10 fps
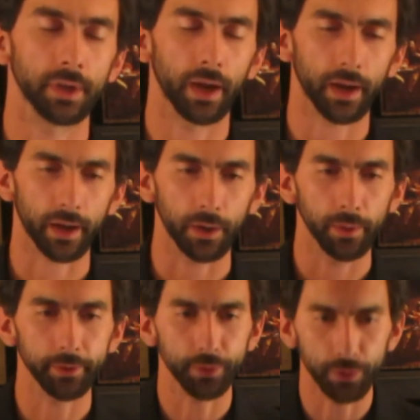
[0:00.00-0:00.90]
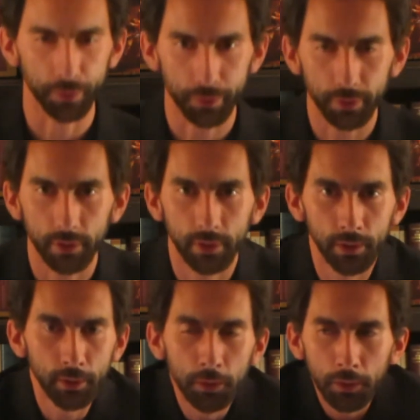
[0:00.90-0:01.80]
How on earth
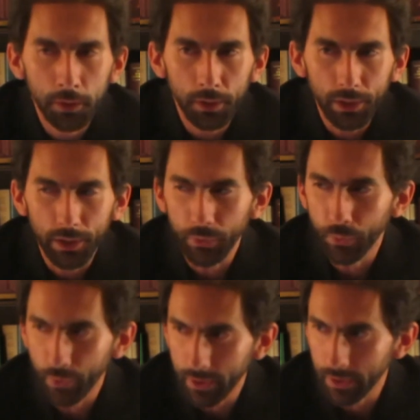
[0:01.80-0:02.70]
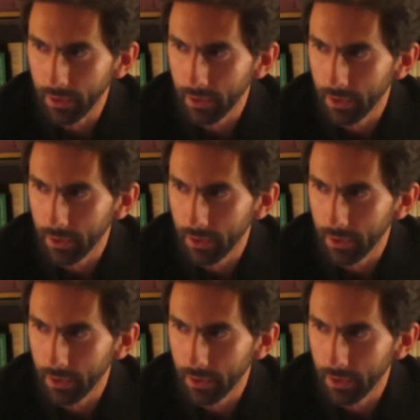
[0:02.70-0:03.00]
can we